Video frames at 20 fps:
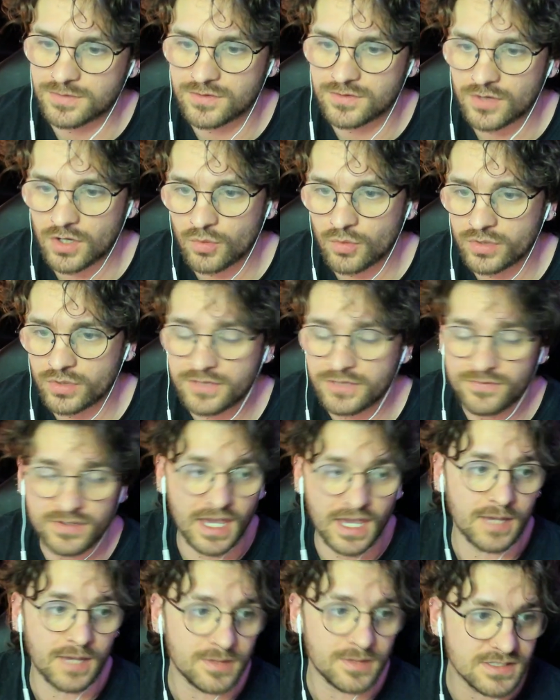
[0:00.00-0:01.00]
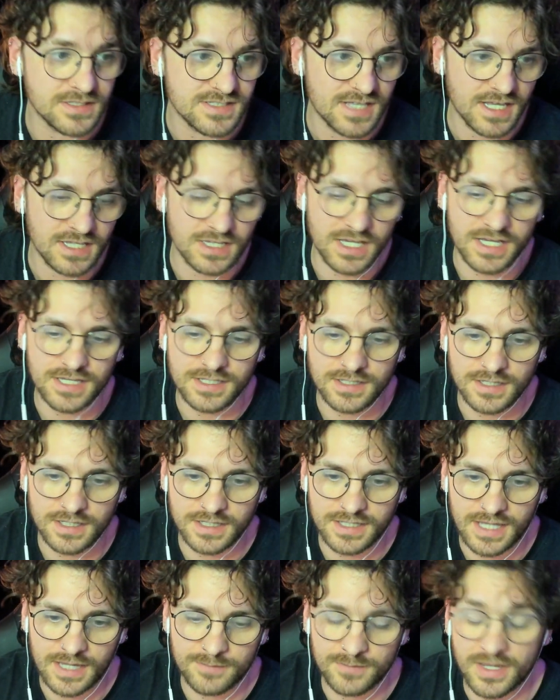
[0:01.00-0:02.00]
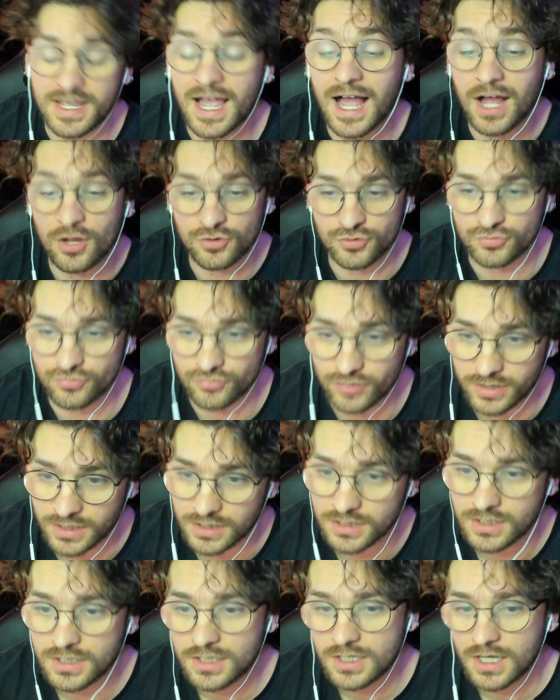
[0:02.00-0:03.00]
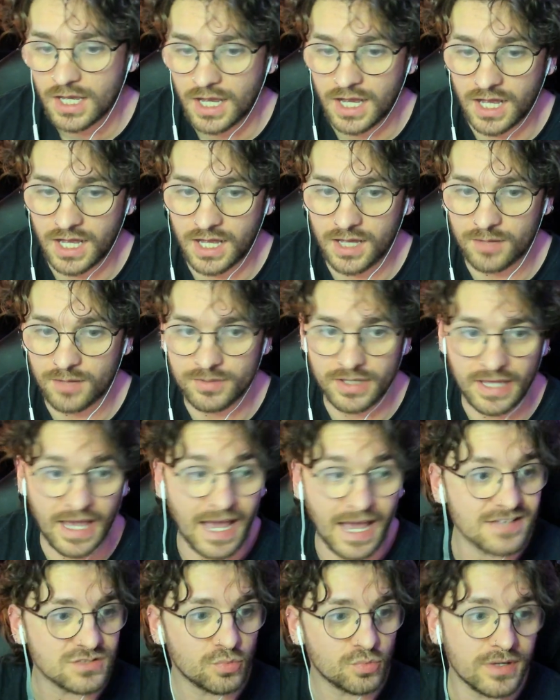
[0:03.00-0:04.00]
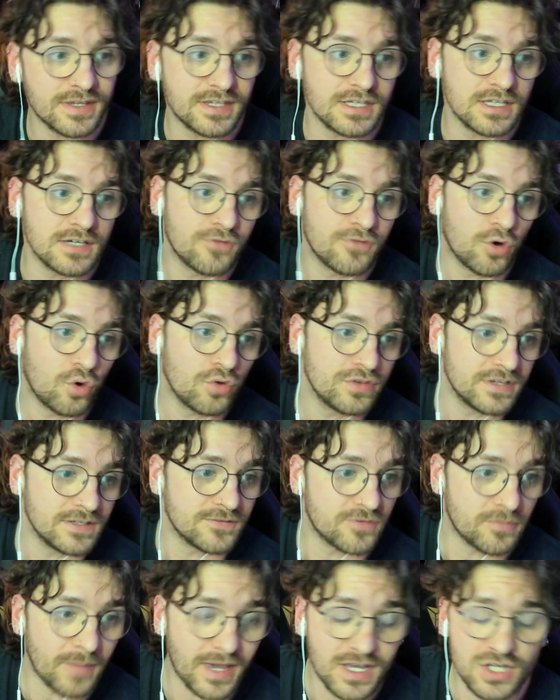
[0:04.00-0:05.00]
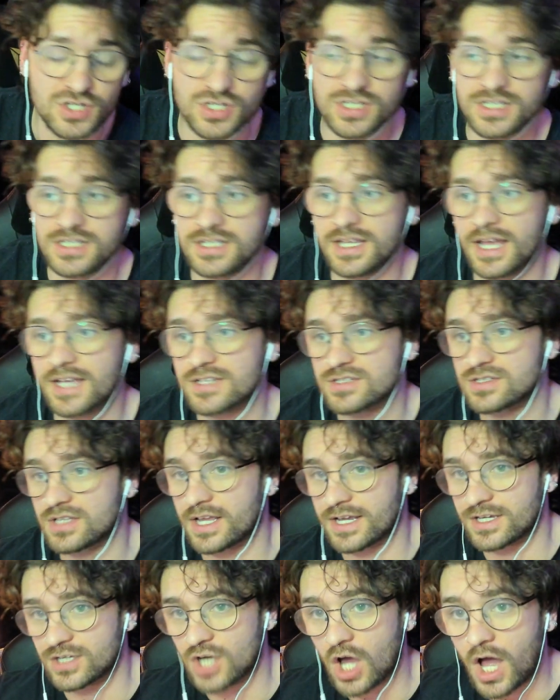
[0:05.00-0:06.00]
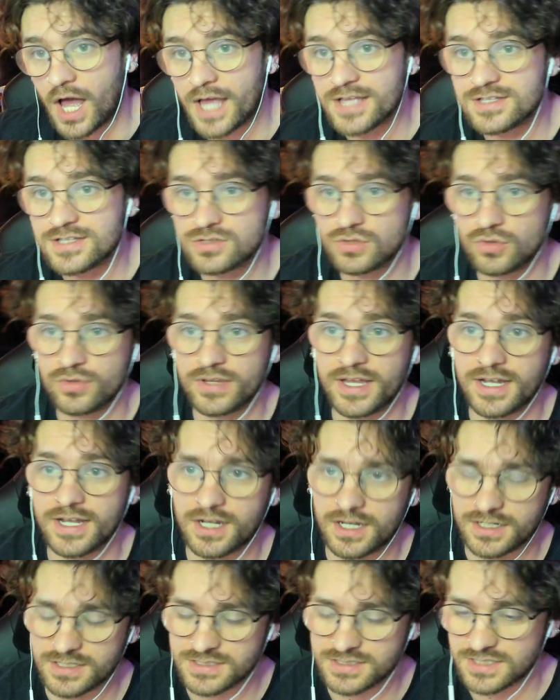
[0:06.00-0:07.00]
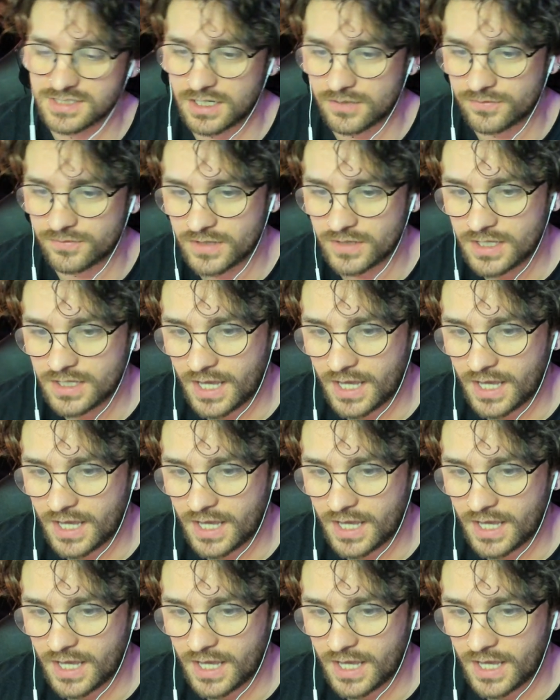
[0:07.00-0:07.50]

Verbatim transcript: So whatever game is, say like a game like Elden Ring, um, it has a wiki of all the information. It has like guides and all that kind of stuff.